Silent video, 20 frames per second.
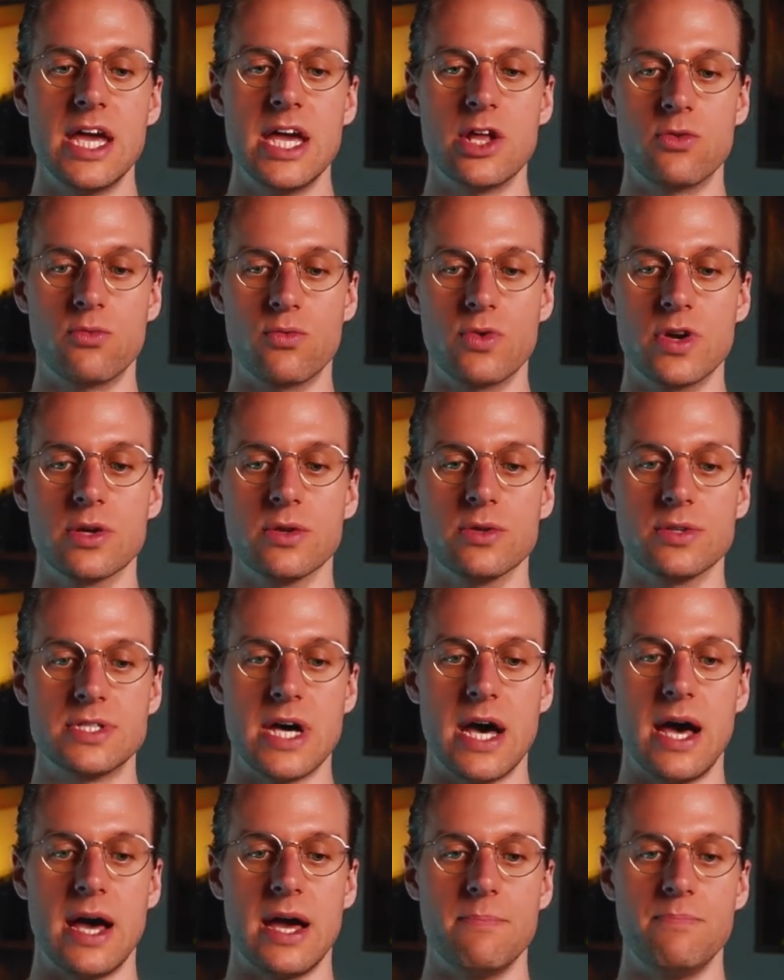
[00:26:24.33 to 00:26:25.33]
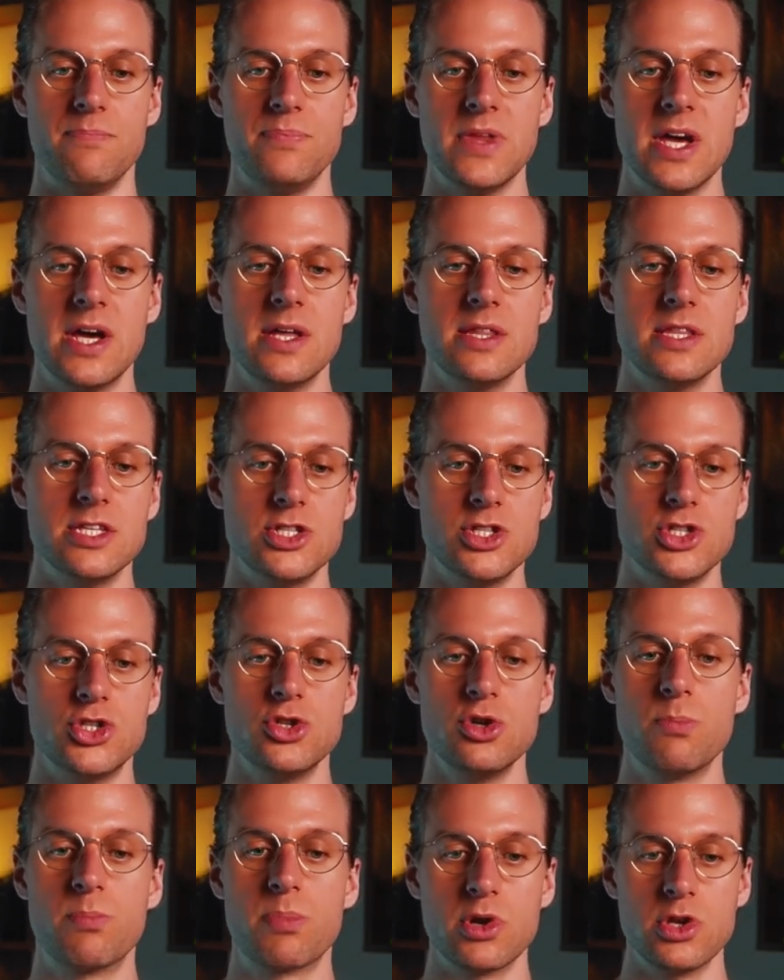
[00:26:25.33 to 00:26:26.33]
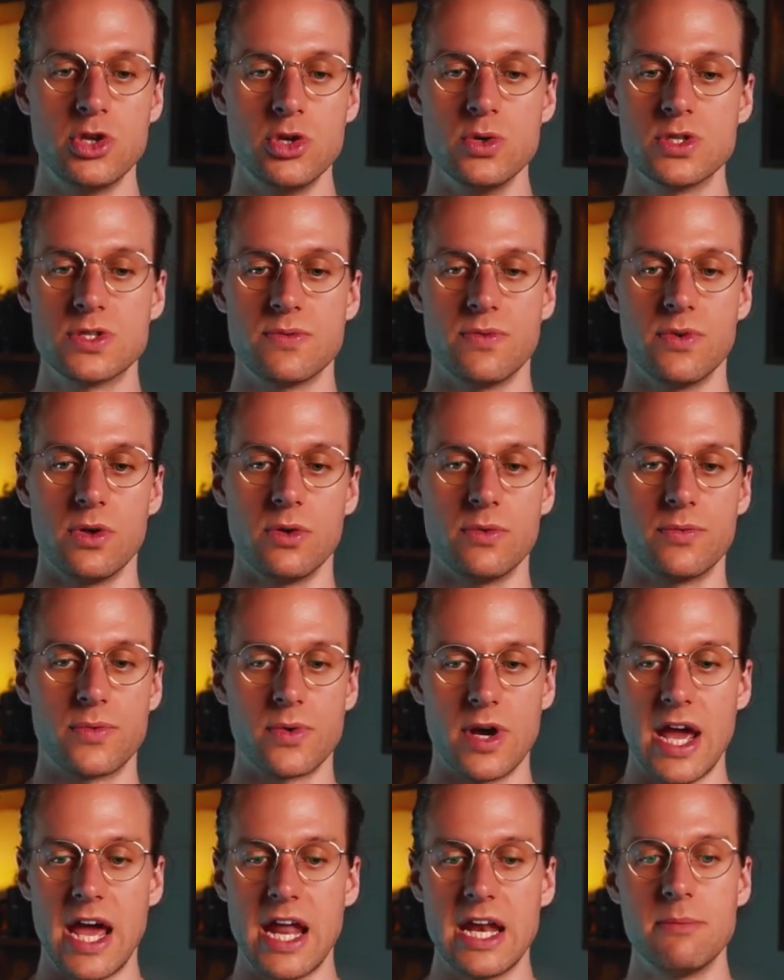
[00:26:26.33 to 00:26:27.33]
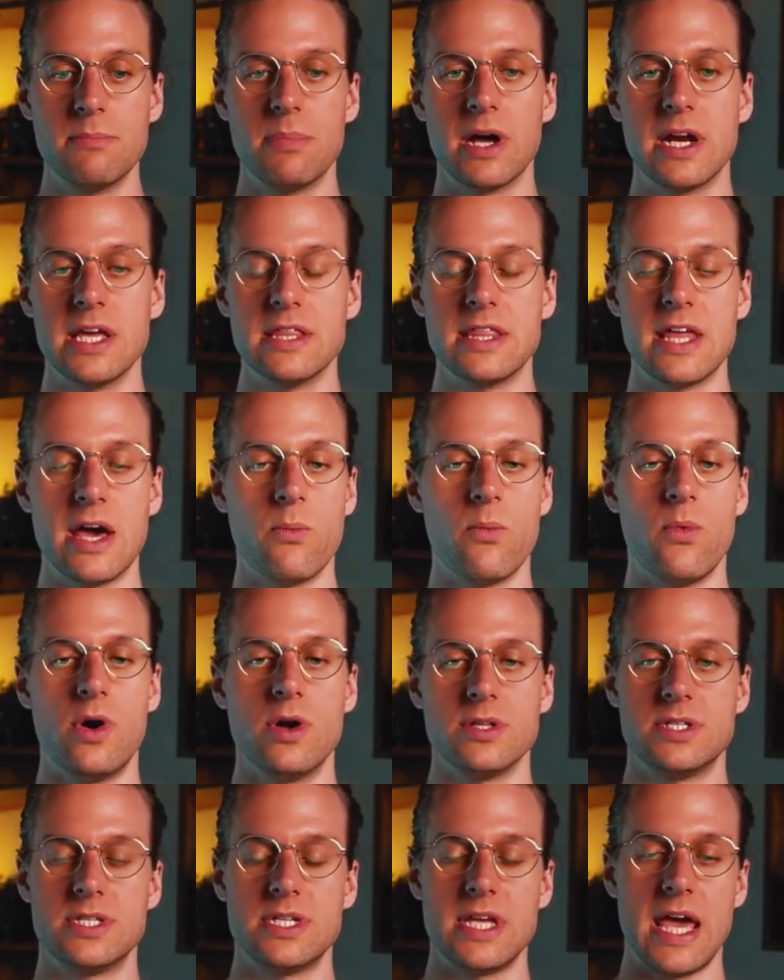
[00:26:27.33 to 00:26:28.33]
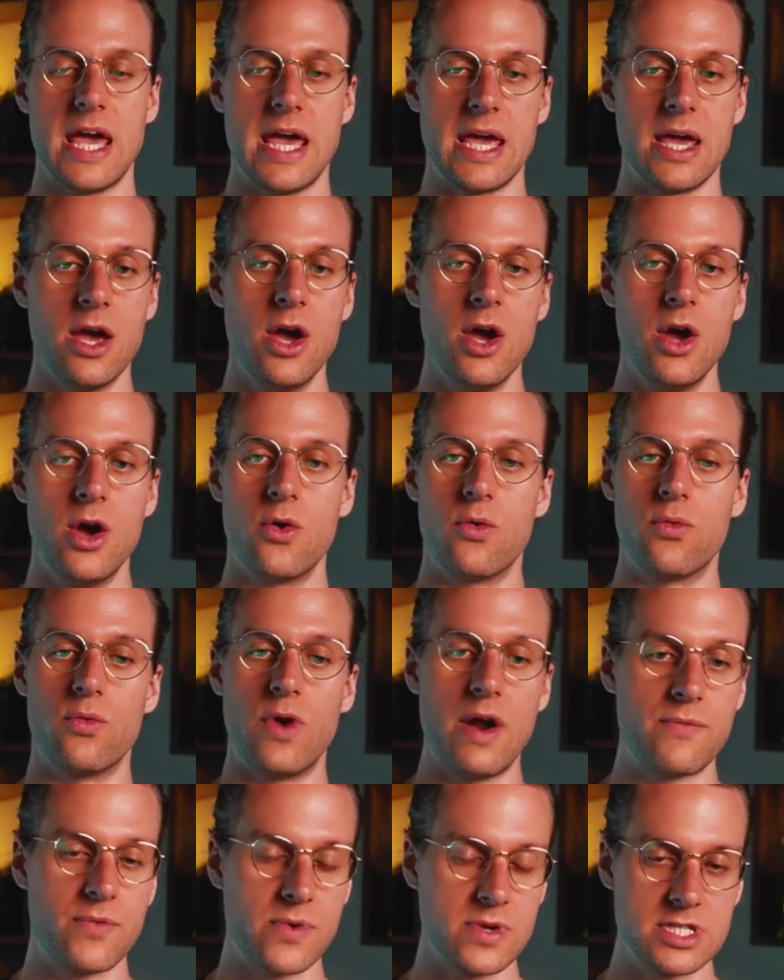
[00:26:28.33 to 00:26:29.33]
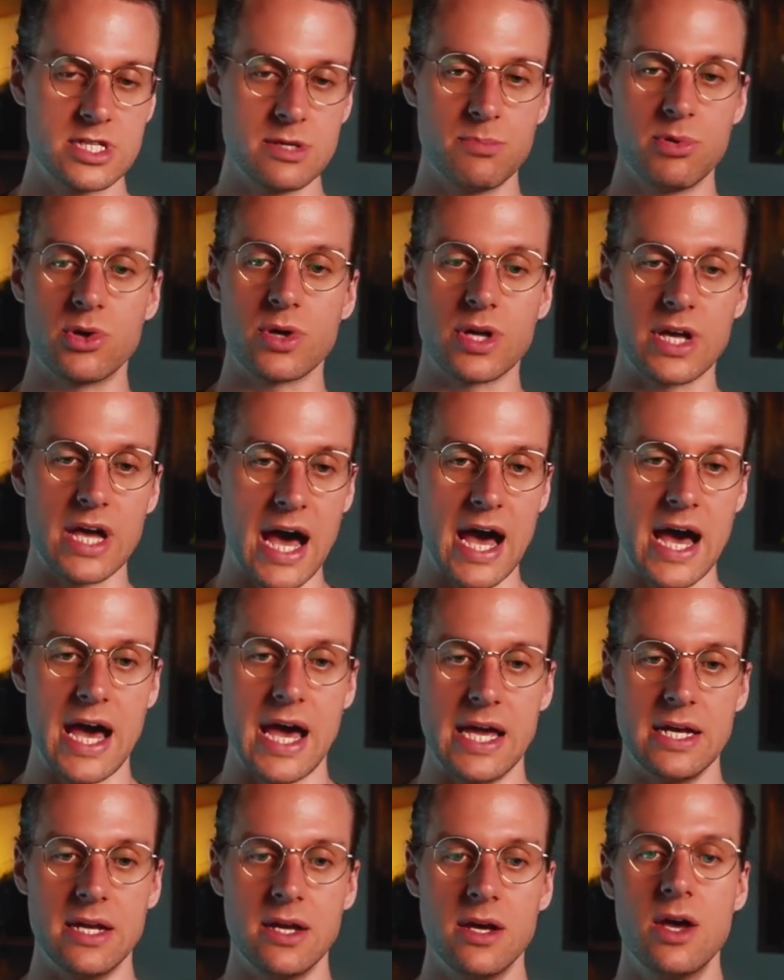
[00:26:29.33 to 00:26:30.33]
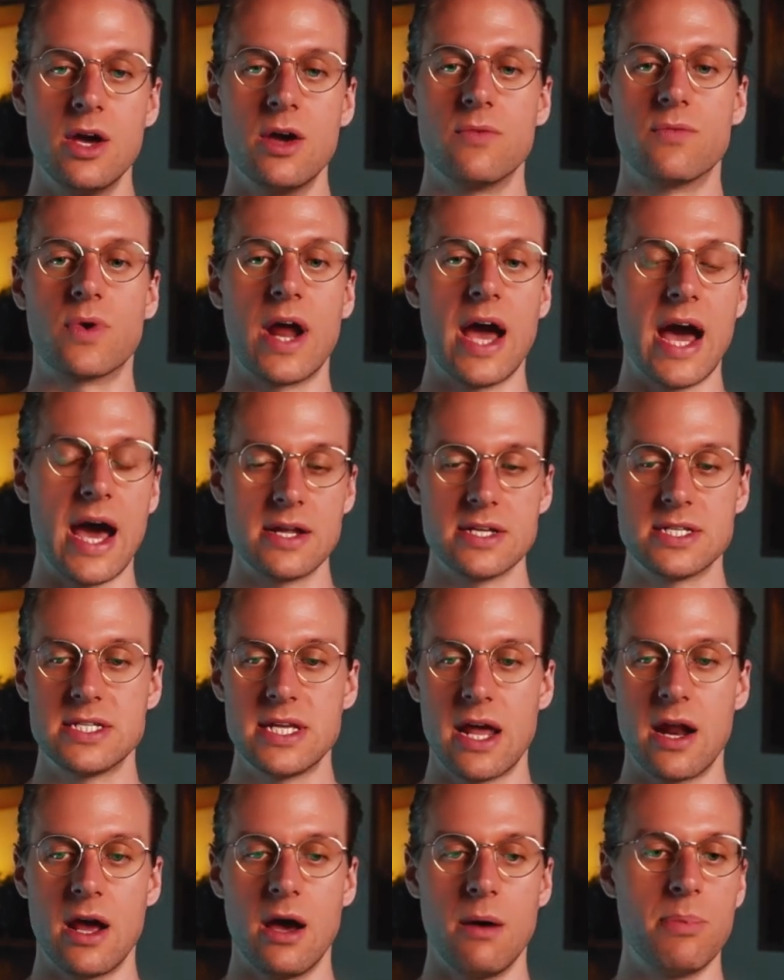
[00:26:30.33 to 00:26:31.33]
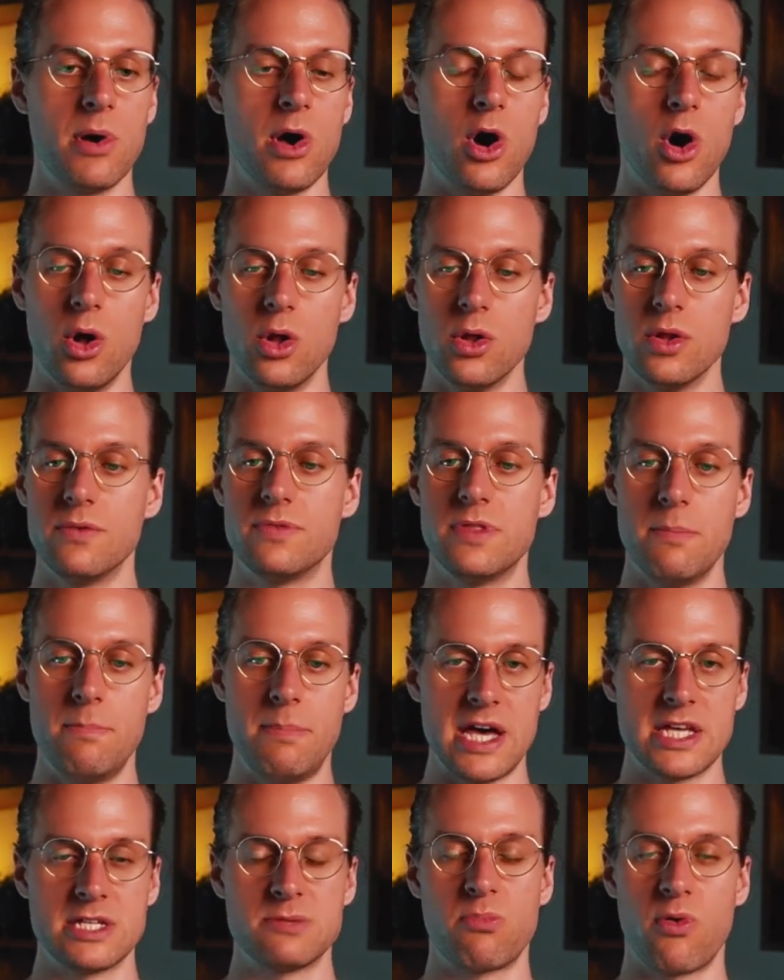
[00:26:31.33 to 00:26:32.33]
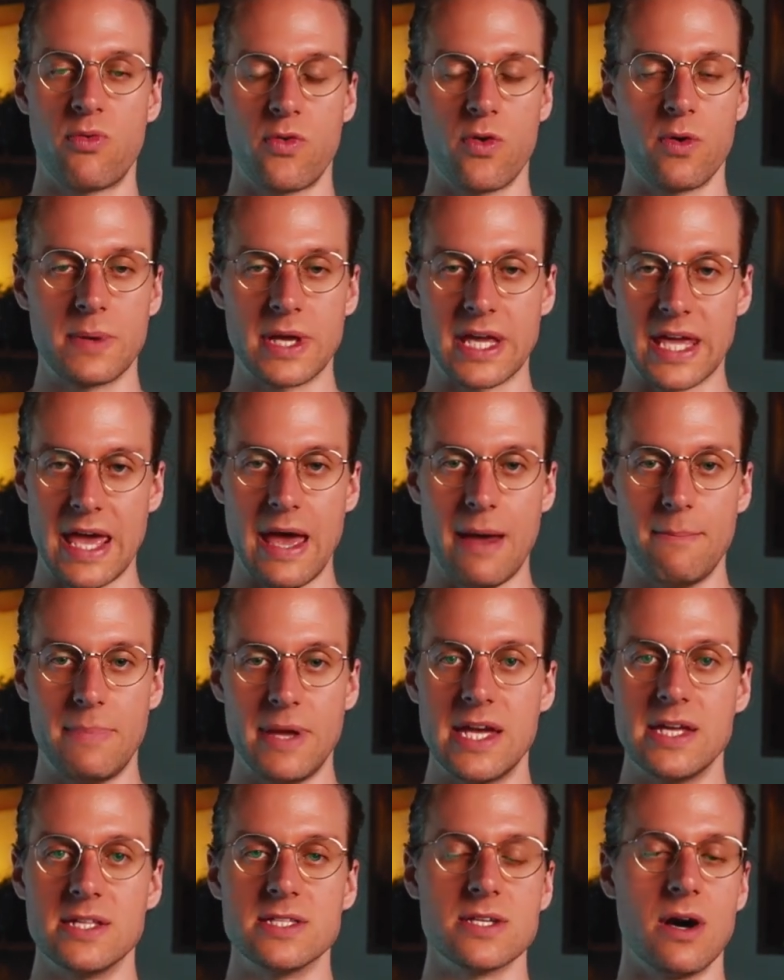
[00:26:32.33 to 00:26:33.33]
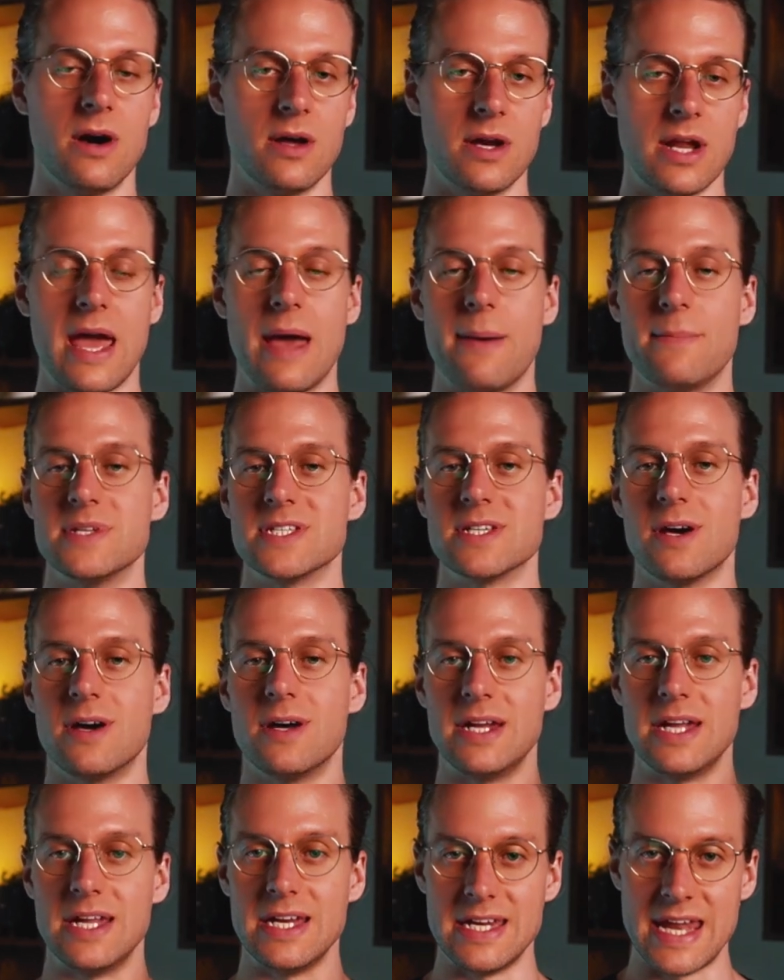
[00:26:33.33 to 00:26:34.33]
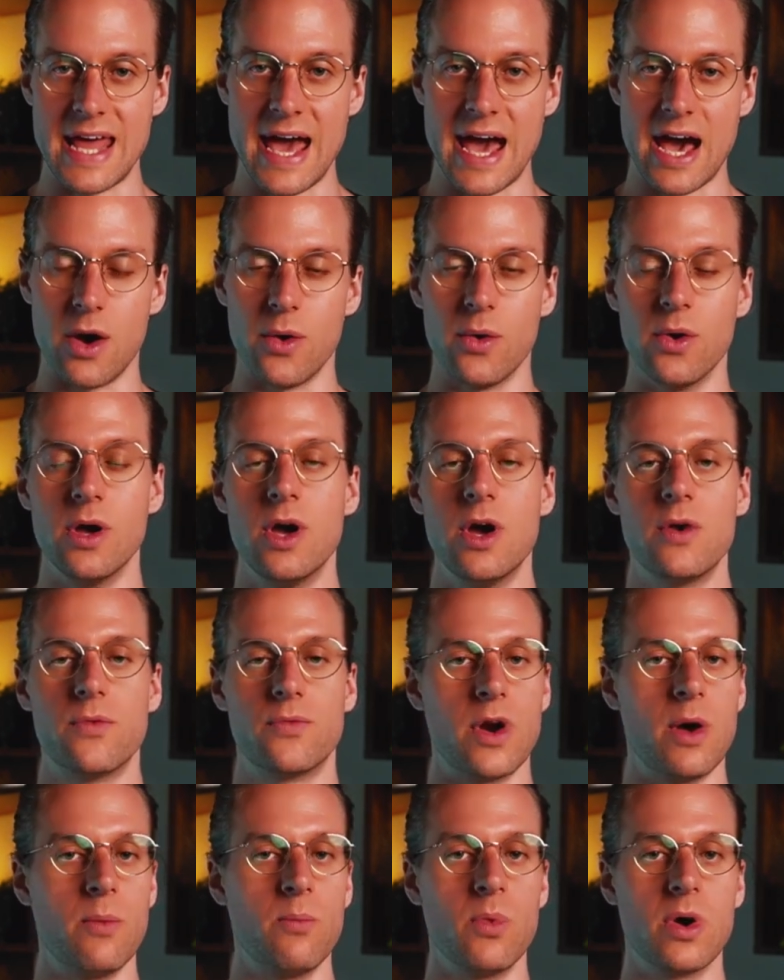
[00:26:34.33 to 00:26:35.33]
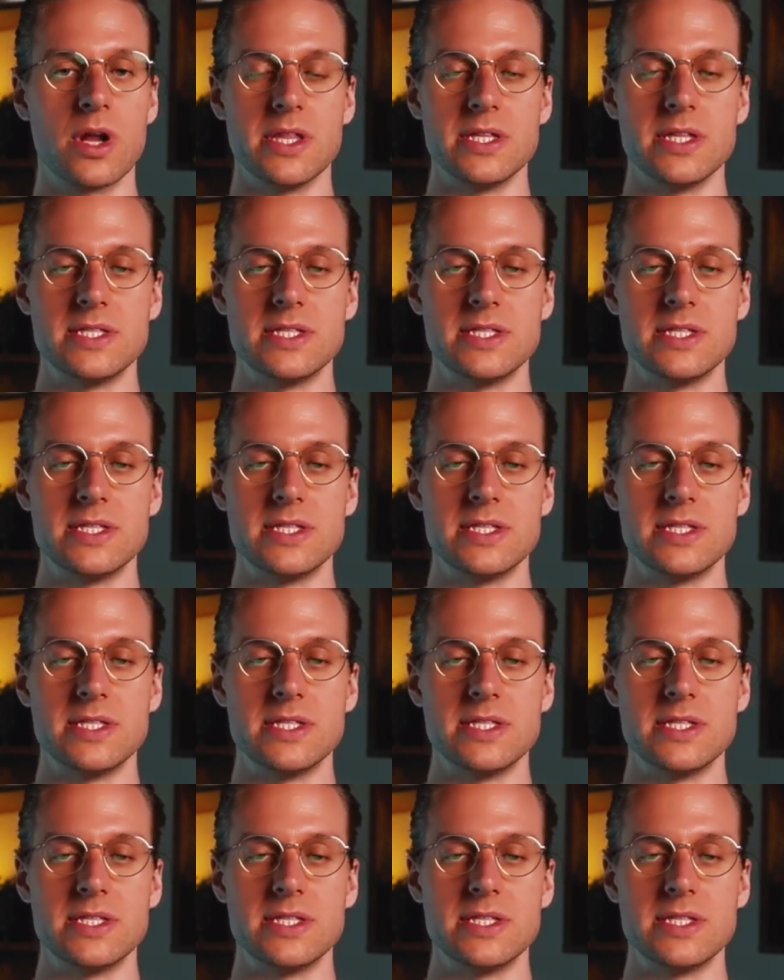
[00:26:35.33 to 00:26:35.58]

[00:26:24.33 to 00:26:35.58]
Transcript: in real time. This is super useful for anybody that wants a referenceable guide for how to set up all of the best performing campaigns on Amazon now from one of the